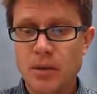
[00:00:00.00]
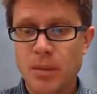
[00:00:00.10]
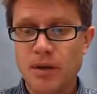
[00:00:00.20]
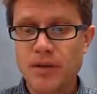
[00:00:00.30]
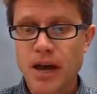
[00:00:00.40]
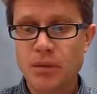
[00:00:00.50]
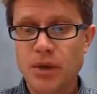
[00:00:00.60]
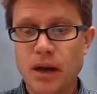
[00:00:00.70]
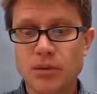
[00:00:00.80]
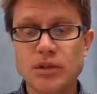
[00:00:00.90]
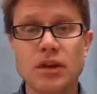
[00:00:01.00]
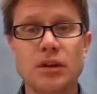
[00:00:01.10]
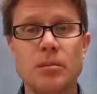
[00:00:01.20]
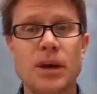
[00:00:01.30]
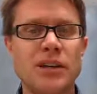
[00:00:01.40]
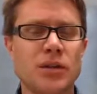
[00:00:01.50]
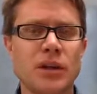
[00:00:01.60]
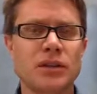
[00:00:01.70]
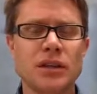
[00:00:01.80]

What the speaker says: Above that, we have what's called the matrix.